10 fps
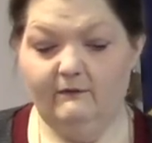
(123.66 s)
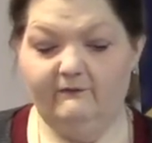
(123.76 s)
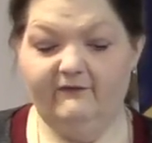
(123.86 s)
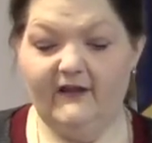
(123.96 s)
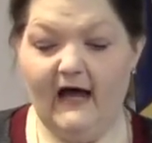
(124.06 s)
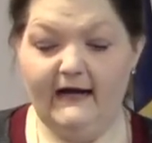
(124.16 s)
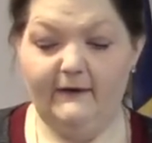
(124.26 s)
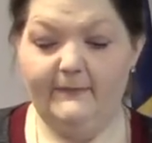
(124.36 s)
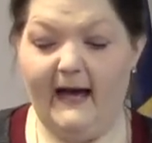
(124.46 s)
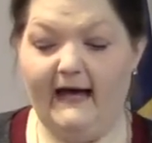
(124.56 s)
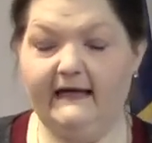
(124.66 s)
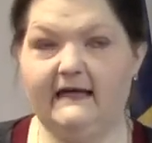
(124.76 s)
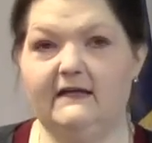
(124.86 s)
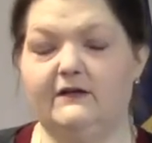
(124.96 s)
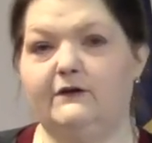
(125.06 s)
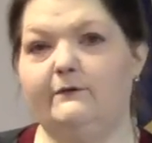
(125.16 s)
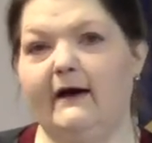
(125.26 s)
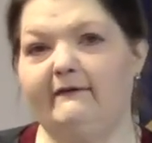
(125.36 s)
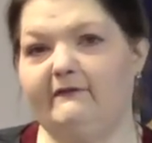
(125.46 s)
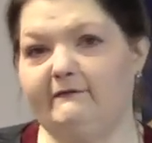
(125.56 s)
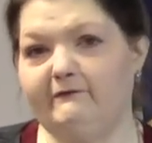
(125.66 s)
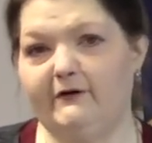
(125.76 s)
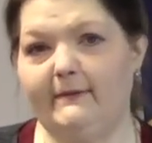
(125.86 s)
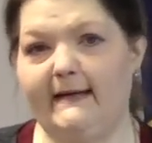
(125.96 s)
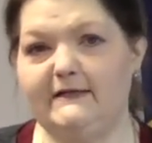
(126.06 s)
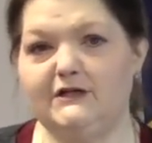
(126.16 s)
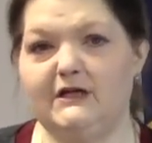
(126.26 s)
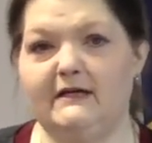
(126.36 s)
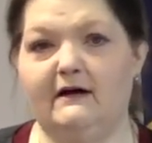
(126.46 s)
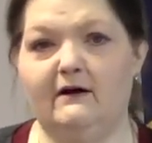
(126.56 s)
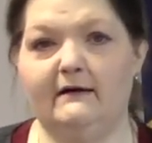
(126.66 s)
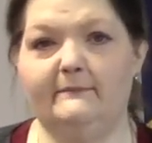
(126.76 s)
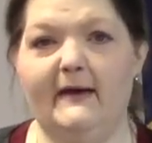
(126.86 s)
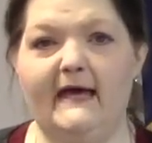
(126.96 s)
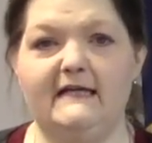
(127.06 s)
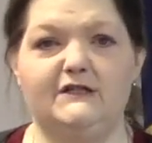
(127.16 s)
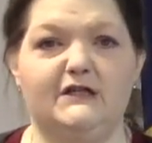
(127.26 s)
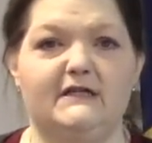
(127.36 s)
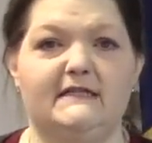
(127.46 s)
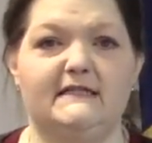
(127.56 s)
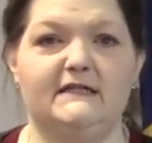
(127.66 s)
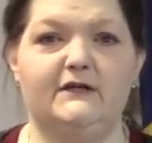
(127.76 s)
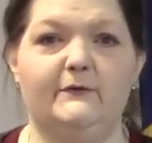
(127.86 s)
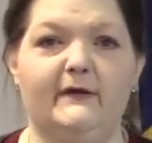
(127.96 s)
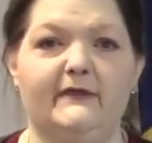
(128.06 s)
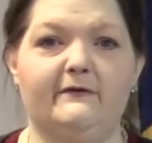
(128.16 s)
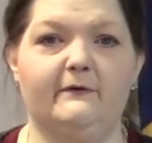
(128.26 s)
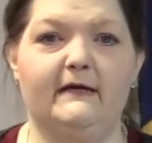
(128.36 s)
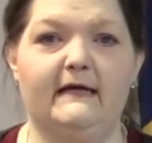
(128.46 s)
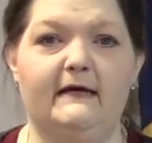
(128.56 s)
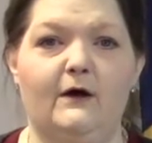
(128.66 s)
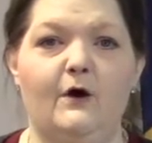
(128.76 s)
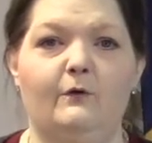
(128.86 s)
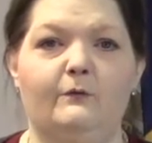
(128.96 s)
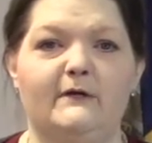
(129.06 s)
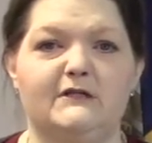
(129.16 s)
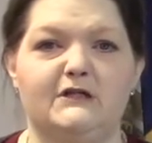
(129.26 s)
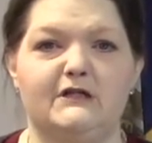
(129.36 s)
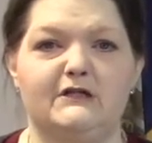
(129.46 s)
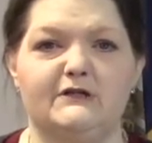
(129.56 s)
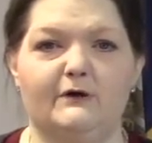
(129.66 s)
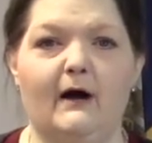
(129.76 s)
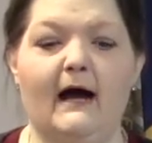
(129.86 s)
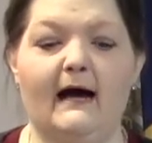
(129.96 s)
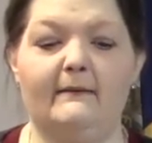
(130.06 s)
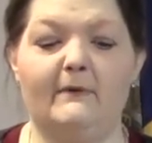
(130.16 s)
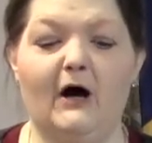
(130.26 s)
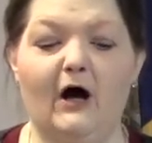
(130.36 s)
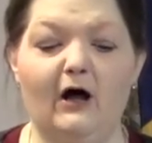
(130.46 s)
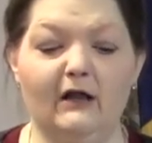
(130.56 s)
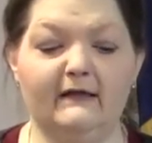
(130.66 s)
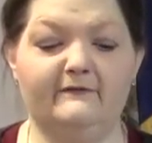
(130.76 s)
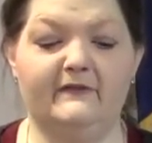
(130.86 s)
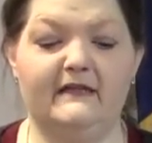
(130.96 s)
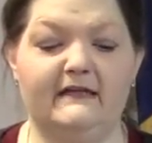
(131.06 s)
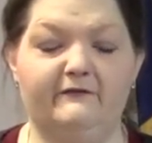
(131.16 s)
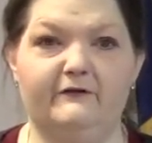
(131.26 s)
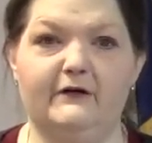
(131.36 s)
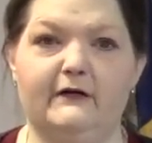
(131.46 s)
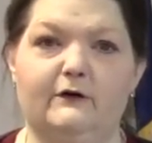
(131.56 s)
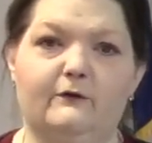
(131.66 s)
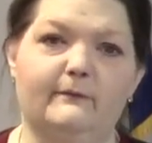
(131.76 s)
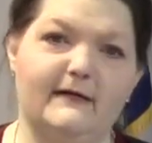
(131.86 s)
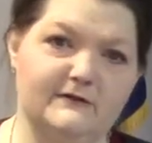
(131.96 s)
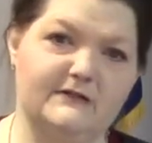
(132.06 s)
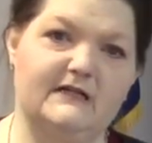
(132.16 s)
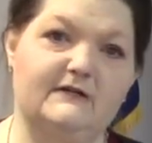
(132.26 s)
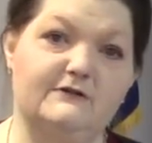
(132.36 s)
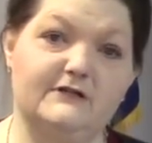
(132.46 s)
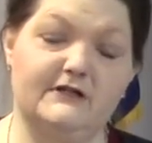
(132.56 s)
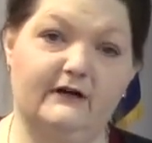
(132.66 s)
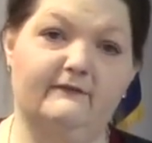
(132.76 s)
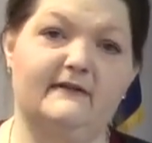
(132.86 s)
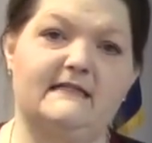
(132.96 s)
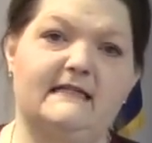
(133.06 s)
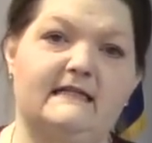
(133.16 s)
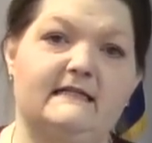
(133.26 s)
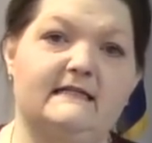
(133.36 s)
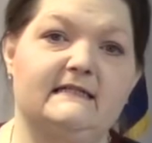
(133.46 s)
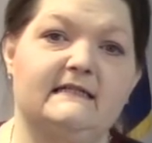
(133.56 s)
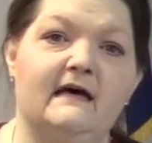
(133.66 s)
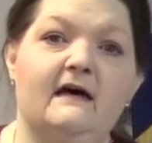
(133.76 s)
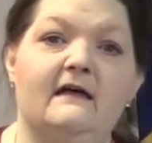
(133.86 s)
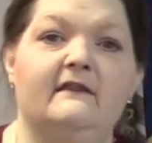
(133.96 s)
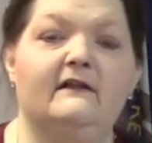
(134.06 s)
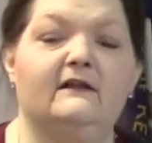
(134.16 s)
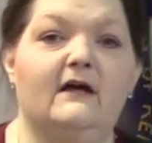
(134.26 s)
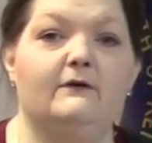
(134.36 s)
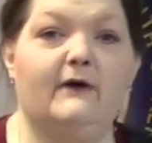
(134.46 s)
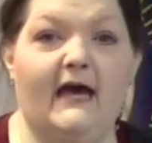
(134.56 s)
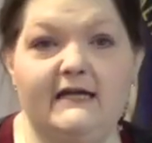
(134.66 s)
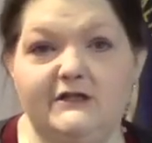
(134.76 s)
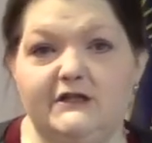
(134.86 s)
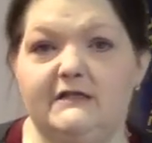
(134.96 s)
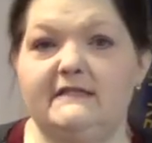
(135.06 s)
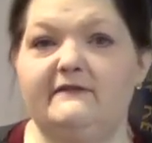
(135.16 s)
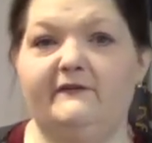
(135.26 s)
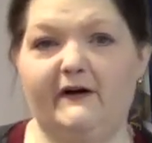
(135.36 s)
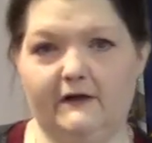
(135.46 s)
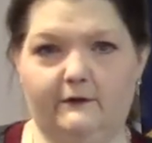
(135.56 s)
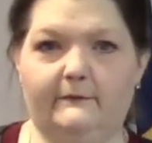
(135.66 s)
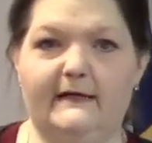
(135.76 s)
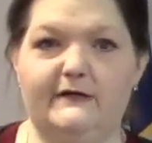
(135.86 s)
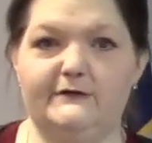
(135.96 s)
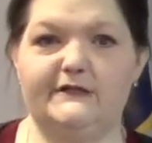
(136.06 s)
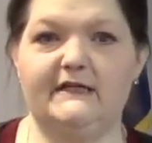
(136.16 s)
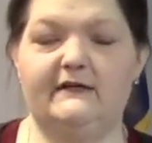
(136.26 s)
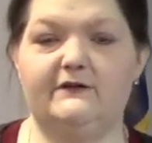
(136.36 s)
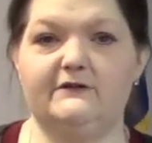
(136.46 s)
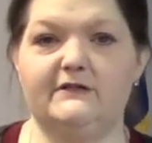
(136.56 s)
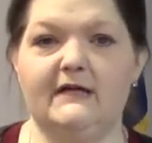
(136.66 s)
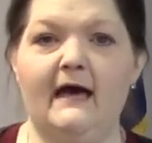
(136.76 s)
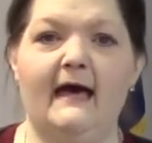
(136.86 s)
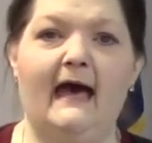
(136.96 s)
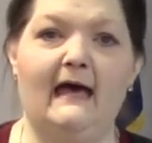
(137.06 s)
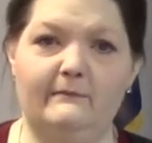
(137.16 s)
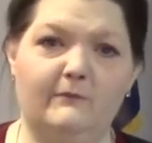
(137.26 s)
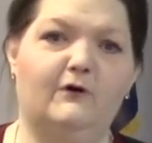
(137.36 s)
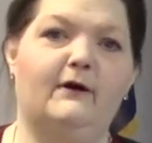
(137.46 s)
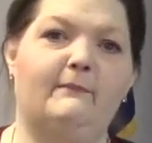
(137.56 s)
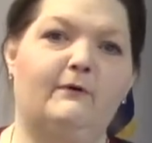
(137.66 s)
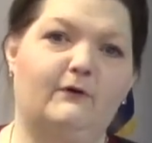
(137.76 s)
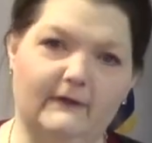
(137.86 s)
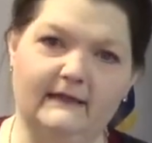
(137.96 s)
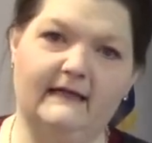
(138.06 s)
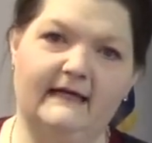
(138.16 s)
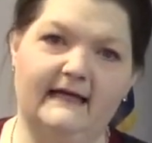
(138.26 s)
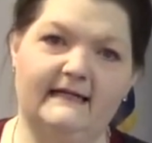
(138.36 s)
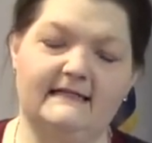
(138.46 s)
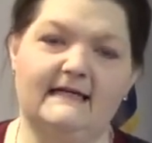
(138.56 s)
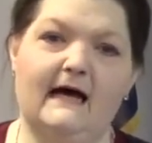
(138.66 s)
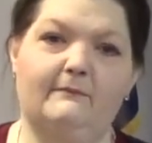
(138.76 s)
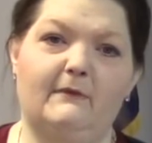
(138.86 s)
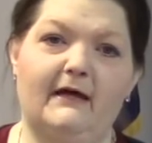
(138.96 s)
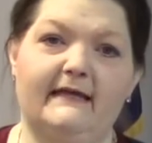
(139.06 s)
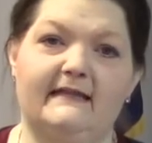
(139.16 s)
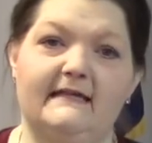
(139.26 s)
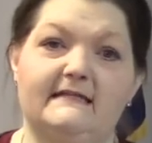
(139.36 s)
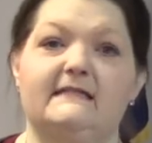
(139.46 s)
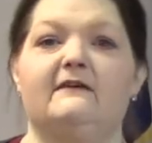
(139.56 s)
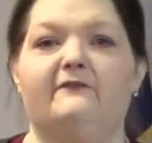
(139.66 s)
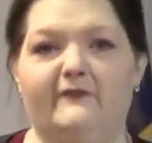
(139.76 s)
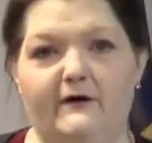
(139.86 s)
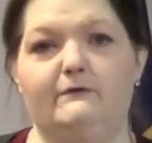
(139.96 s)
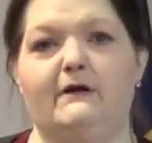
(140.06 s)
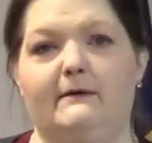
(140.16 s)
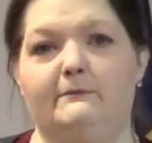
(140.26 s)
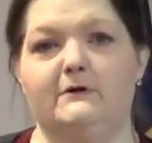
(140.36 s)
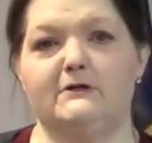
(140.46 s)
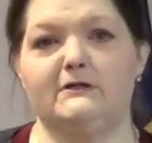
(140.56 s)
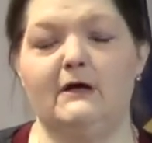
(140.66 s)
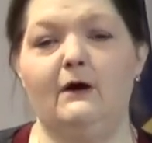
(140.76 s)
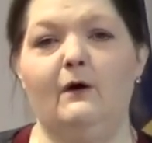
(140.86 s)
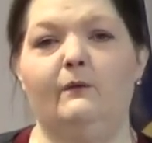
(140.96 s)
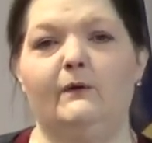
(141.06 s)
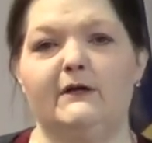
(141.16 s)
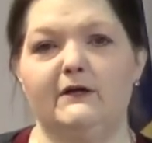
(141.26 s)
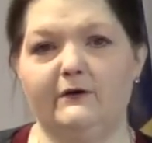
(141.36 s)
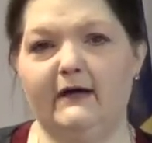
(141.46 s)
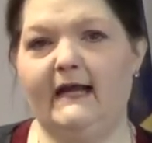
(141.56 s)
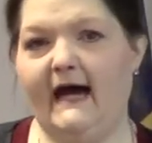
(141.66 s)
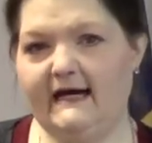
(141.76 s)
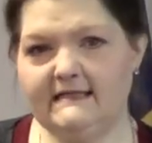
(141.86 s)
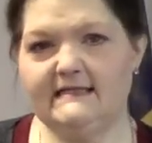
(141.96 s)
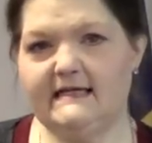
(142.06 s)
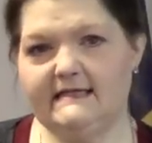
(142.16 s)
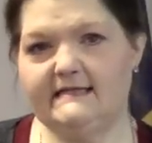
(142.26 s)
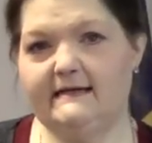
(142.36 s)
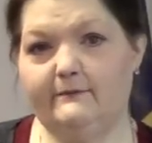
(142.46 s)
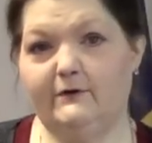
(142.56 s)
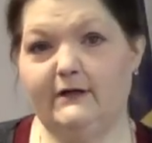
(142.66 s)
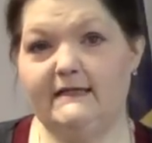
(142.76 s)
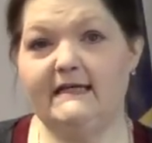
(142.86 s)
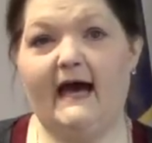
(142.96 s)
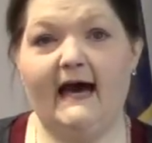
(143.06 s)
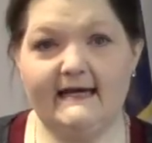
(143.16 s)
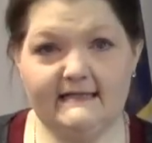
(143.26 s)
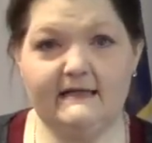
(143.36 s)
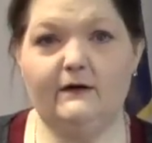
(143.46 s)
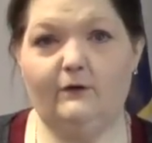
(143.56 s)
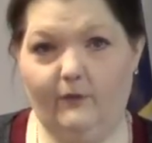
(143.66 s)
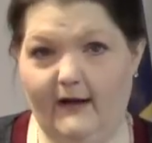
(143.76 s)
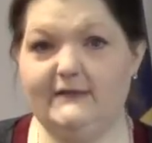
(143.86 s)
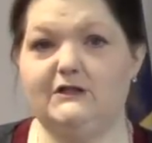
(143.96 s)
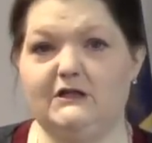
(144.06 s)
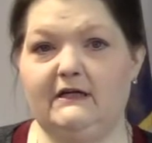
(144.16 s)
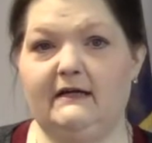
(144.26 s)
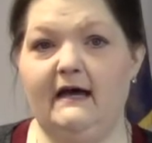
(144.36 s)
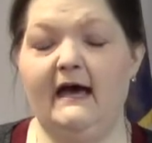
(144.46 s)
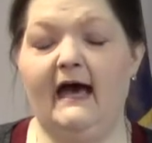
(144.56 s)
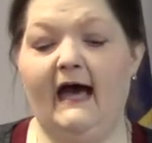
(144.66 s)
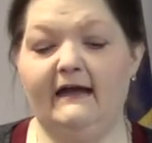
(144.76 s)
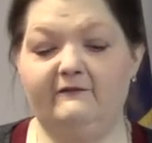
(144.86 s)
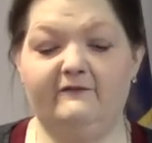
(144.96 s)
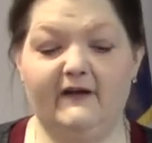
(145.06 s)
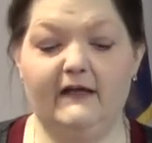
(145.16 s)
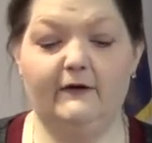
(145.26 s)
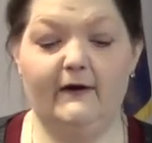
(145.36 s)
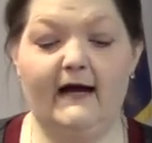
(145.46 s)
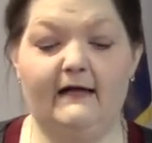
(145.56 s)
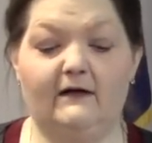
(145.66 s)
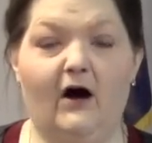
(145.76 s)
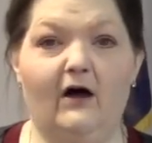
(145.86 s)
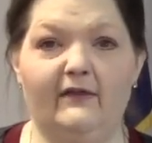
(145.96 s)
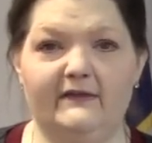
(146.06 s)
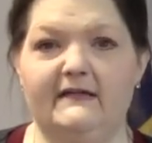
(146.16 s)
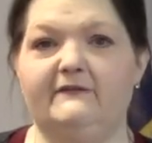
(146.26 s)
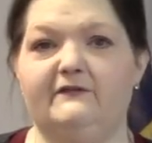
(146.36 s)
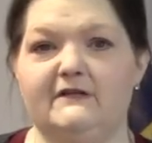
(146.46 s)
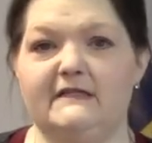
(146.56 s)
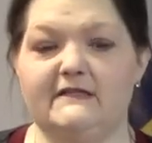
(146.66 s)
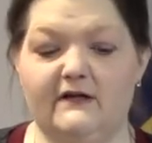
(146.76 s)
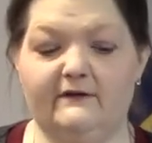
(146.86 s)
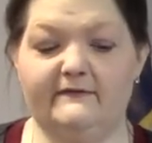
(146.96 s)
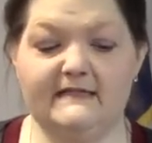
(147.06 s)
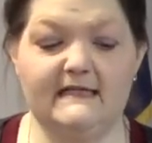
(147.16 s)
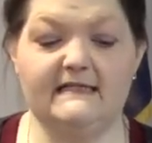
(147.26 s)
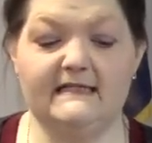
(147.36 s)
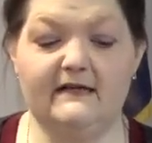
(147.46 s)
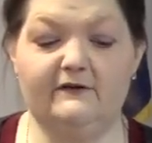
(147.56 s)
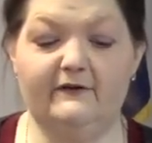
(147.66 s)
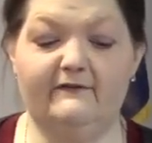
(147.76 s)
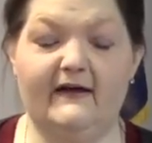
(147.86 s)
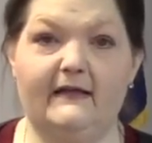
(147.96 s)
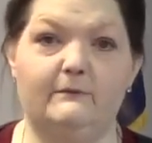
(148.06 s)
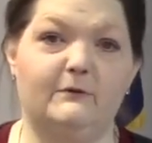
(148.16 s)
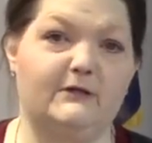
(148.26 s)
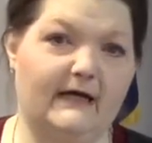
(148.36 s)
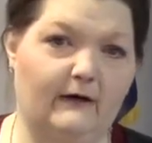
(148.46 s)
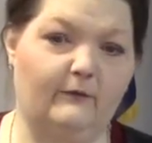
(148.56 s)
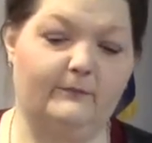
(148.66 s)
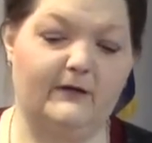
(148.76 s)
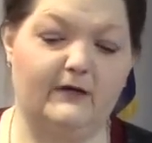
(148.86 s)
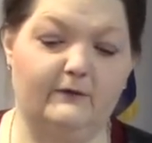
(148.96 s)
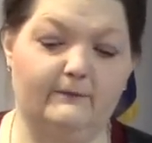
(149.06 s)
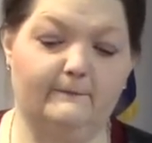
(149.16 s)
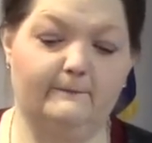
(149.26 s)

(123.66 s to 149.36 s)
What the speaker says: flyer packet, you have information on pages 2 and 3, which describe all of the different Career Center services, the locations of our Career Centers, and more importantly, at a time like this, the phone numbers, where you can access someone to ask a question and figure out all the different services that are available to help you.